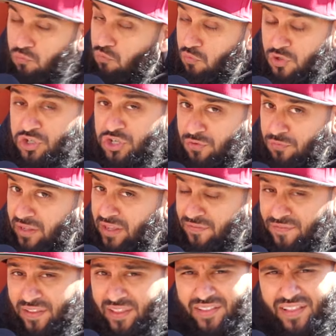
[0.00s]
Was she really
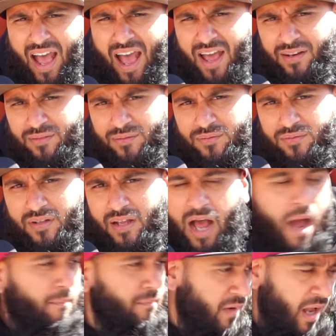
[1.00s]
feeling that?
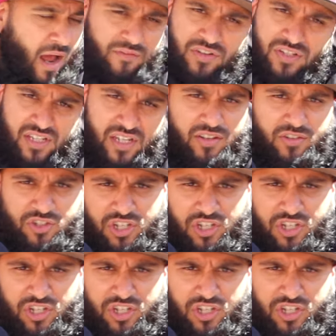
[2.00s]
Obviously,